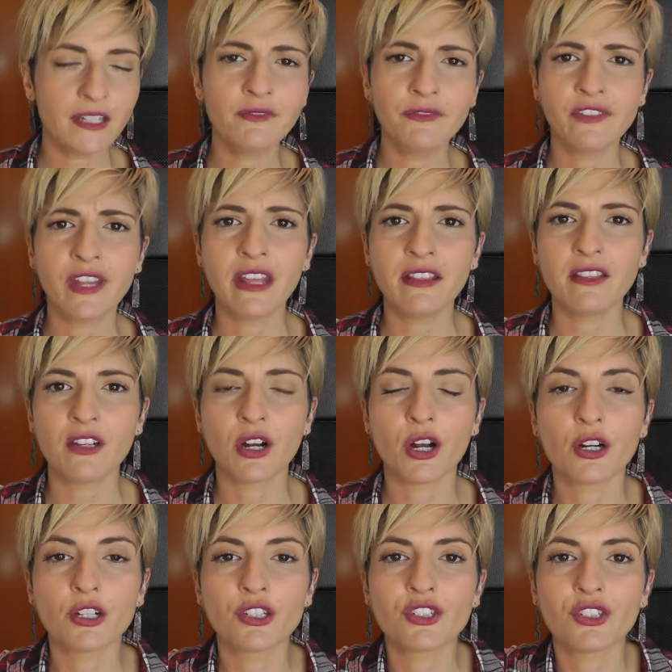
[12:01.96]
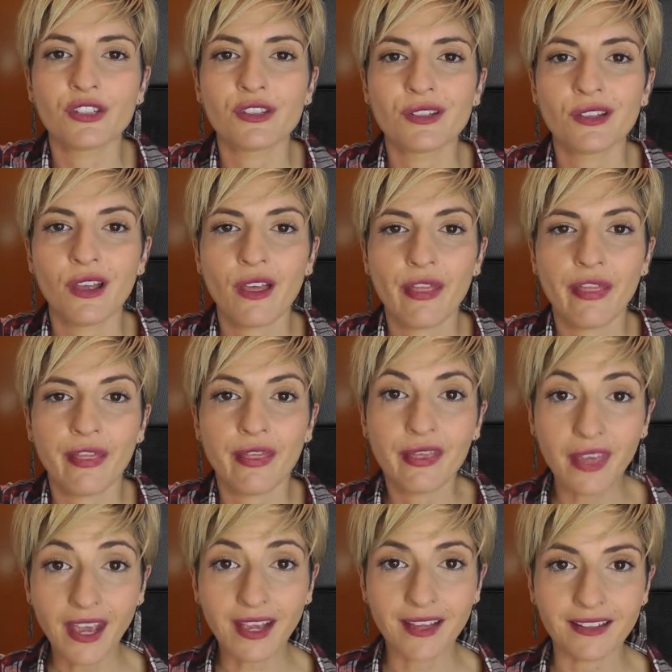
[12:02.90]
end of the day, there are just
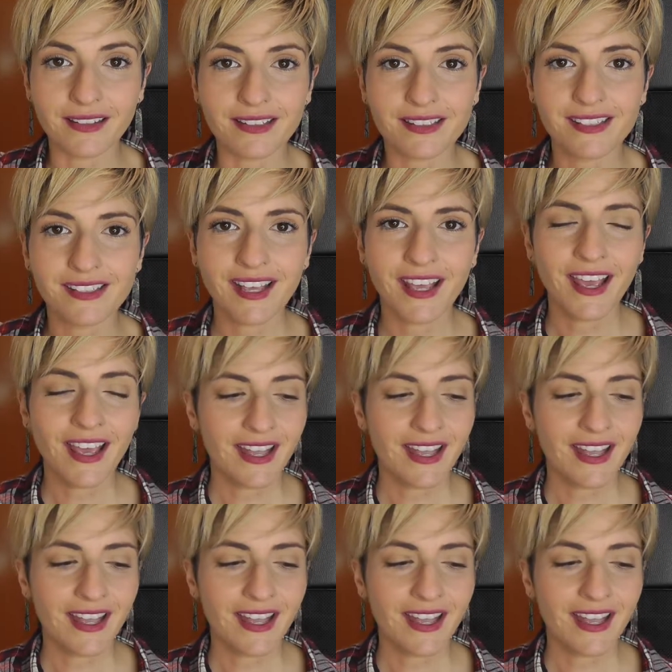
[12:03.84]
things